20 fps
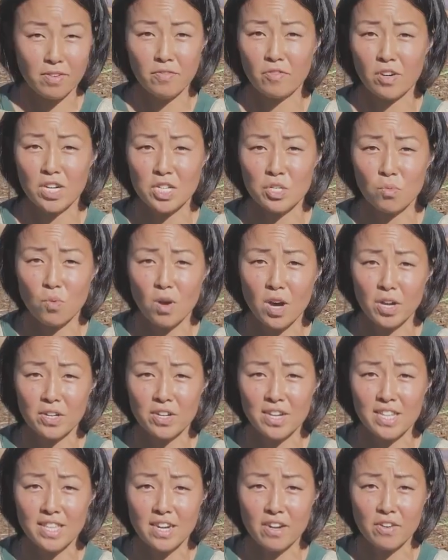fresh water
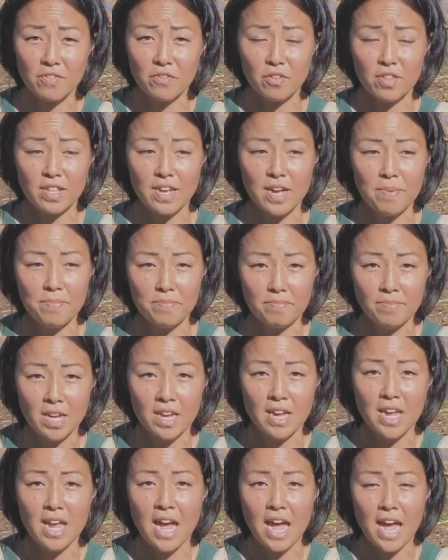in there for them,
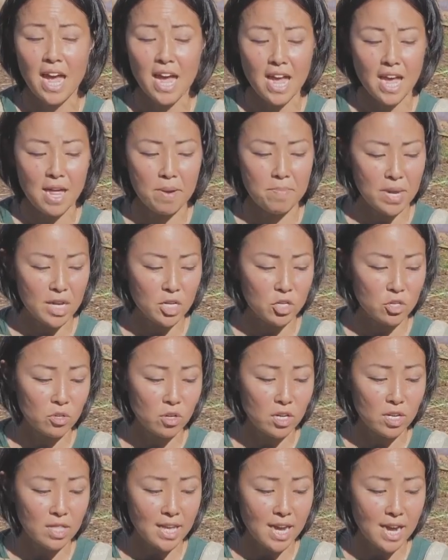and make
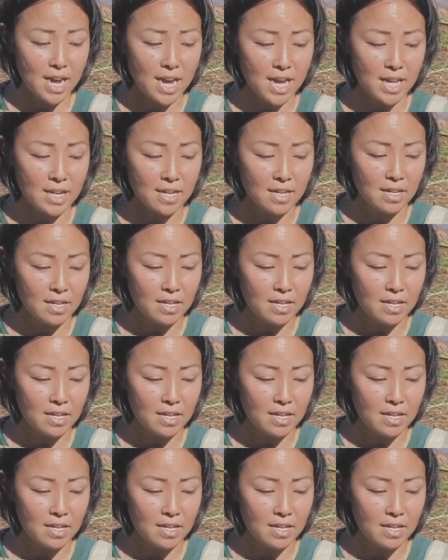sure that